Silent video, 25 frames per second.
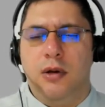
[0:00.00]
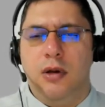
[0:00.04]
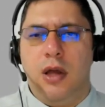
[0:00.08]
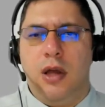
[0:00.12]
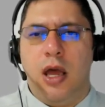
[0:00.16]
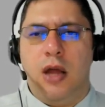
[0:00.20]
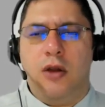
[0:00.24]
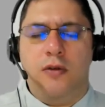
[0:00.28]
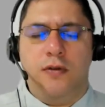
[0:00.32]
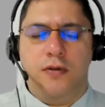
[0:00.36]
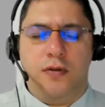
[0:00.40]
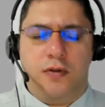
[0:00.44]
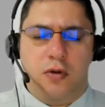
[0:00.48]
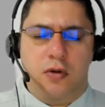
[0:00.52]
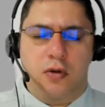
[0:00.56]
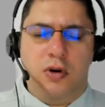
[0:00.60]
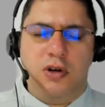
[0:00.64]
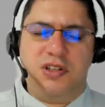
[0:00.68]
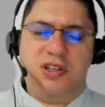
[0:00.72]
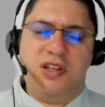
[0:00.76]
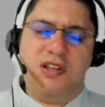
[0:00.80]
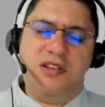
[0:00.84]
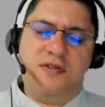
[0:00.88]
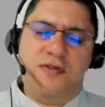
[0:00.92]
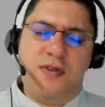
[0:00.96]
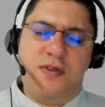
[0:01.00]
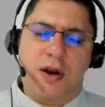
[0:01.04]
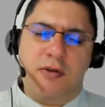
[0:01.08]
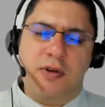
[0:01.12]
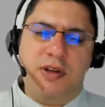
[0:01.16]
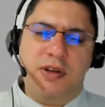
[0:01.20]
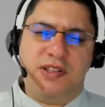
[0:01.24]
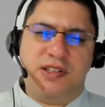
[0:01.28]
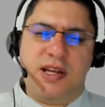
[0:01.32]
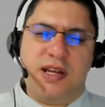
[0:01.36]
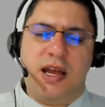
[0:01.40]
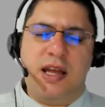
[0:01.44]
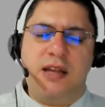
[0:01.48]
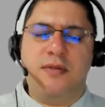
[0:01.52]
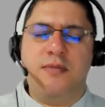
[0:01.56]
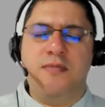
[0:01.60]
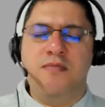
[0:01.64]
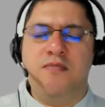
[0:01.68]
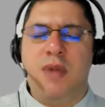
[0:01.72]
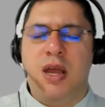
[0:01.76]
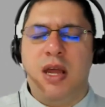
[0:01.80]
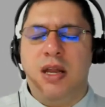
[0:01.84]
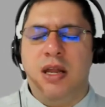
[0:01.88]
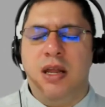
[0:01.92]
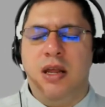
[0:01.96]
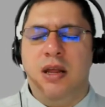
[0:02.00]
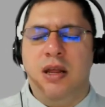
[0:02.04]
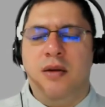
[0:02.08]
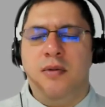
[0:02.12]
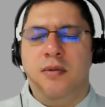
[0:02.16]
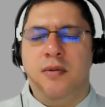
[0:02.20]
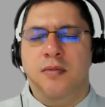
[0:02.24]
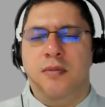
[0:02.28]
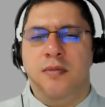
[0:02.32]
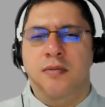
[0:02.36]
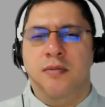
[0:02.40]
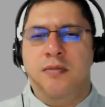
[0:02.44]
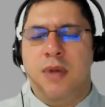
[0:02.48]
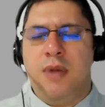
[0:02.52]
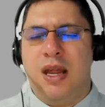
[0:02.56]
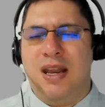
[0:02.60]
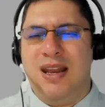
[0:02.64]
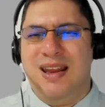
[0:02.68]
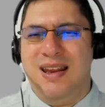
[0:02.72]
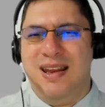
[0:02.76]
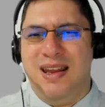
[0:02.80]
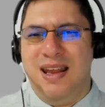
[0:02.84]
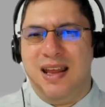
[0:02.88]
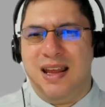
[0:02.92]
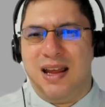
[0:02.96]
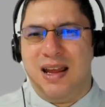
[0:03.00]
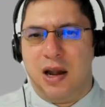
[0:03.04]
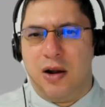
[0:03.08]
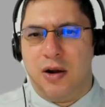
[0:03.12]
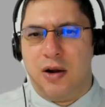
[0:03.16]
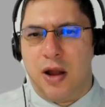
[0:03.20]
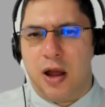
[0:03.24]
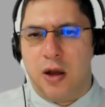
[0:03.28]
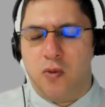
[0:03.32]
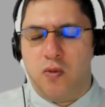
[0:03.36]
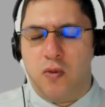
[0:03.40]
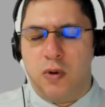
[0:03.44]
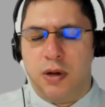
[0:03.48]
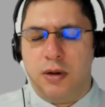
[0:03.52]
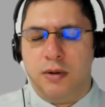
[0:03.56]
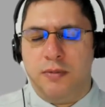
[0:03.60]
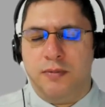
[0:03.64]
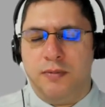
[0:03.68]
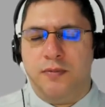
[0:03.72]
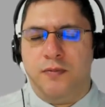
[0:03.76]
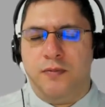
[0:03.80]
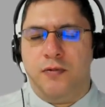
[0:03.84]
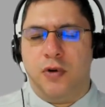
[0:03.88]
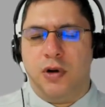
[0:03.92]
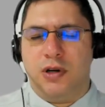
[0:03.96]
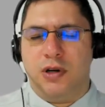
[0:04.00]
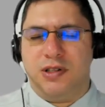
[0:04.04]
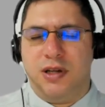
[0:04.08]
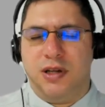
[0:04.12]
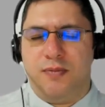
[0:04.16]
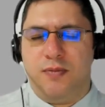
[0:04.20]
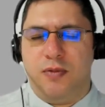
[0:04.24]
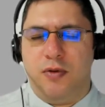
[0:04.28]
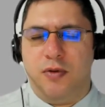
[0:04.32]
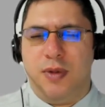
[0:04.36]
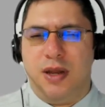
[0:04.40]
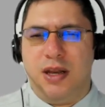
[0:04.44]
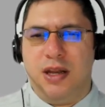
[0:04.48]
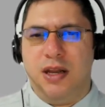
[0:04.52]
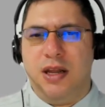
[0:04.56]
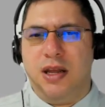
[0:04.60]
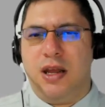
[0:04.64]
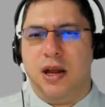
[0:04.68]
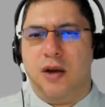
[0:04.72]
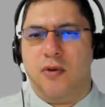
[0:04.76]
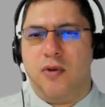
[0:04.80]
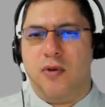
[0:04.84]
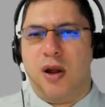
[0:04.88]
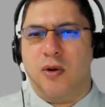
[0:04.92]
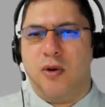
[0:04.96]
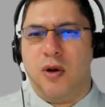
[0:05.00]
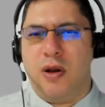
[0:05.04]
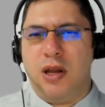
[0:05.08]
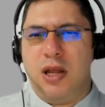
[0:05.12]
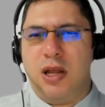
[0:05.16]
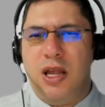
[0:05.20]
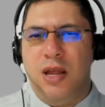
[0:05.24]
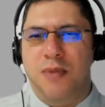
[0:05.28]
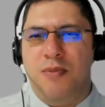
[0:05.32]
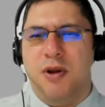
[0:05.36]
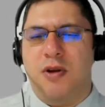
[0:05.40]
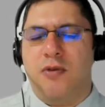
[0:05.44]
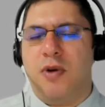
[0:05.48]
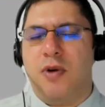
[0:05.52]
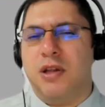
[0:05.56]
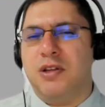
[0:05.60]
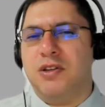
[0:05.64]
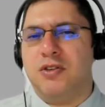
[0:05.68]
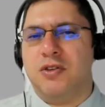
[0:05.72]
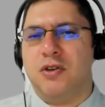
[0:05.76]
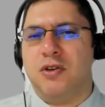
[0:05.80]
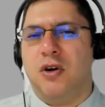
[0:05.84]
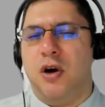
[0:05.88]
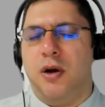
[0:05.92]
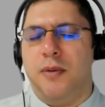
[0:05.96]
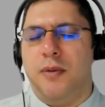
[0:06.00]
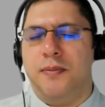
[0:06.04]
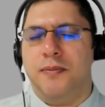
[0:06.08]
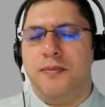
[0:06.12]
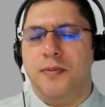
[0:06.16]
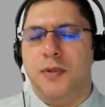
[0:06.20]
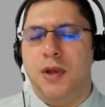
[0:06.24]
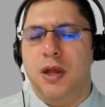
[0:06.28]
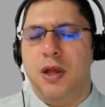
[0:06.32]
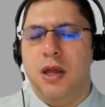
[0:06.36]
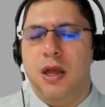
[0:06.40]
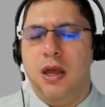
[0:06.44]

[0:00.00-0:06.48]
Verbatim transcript: and of course it's very sad many many nicaraguan for example many nicaraguan immigrants come